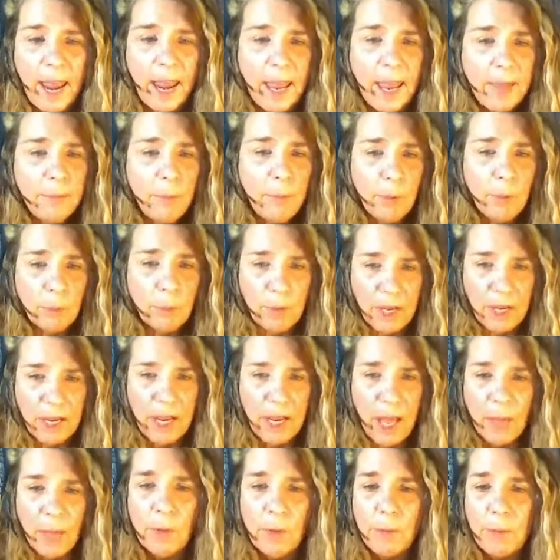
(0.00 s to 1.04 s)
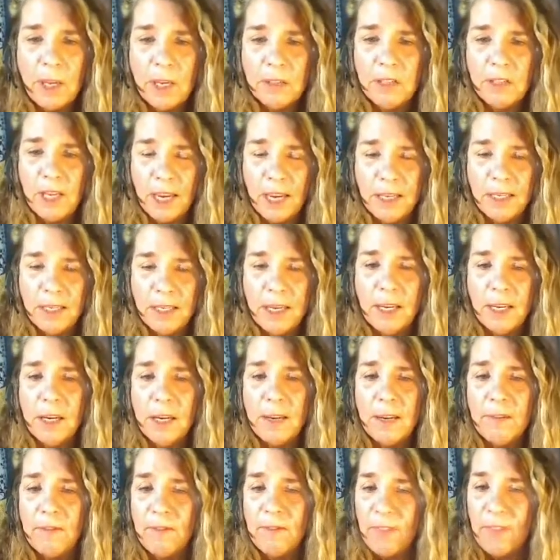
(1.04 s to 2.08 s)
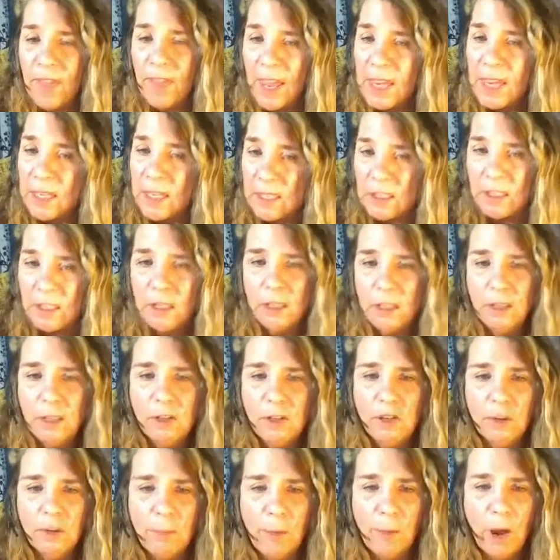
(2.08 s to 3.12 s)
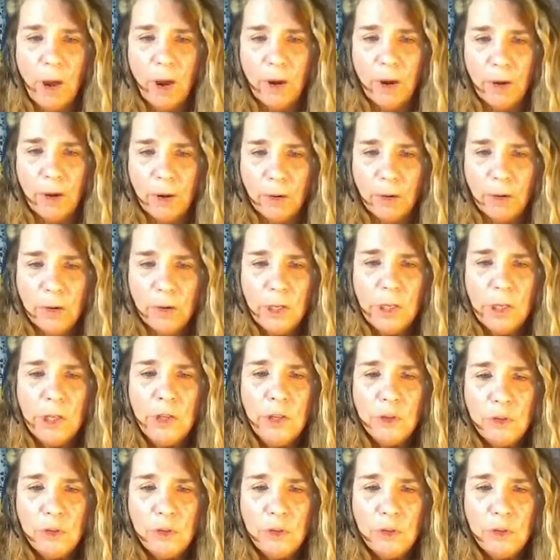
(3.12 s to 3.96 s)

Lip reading: Anne Marie, I will be attending an event tomorrow.